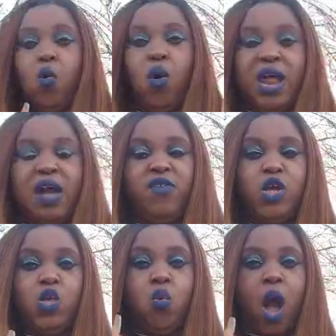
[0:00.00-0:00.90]

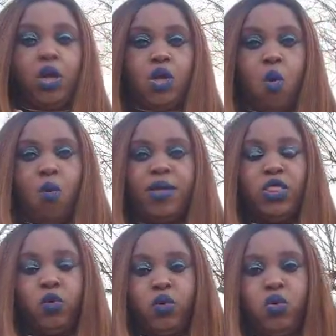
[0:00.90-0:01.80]
whatever you are
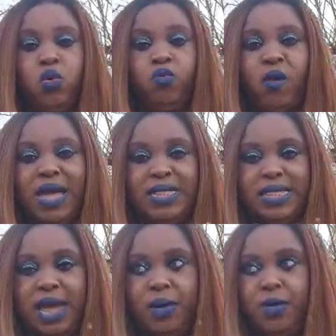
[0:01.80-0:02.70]
going through right
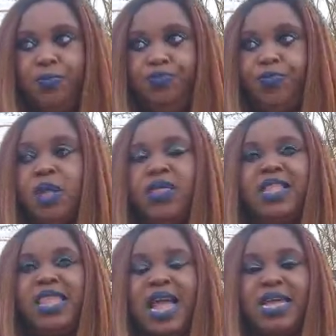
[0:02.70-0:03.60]
now,
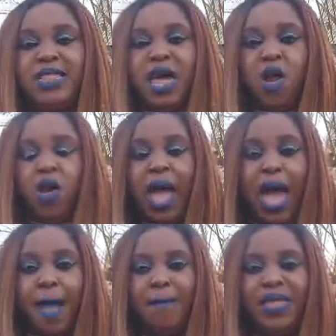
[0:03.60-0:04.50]
the things that are
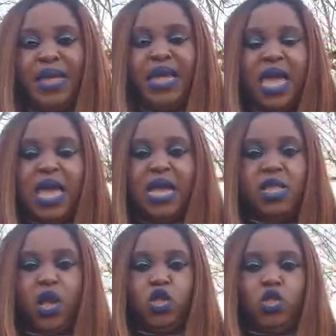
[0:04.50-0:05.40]
happening
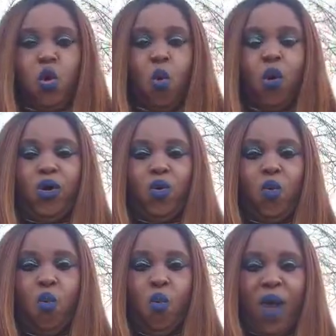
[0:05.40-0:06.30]
in your
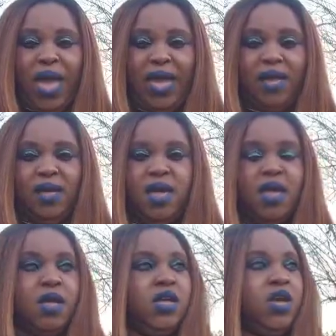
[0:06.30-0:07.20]
way,
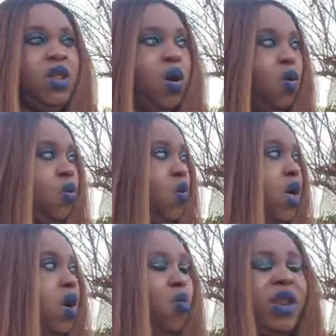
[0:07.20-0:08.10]
you know,
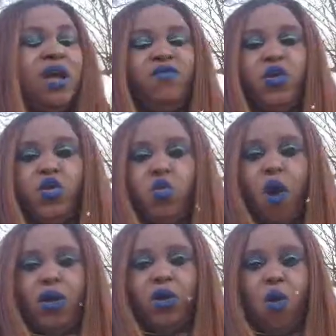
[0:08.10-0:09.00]
whatever
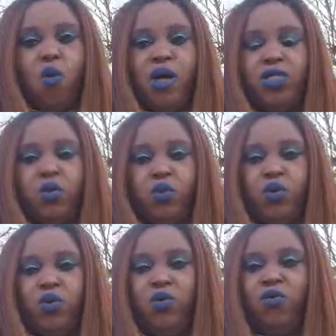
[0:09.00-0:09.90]
you are going
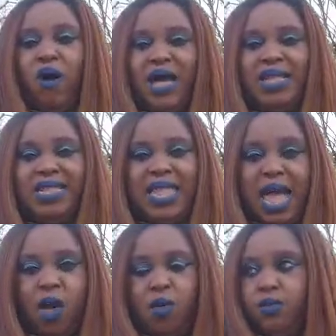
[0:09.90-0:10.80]
through right
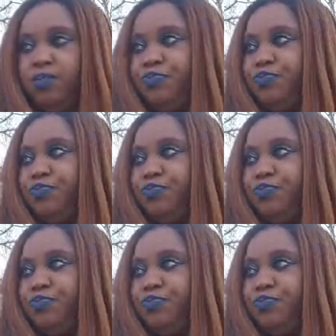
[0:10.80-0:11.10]
now,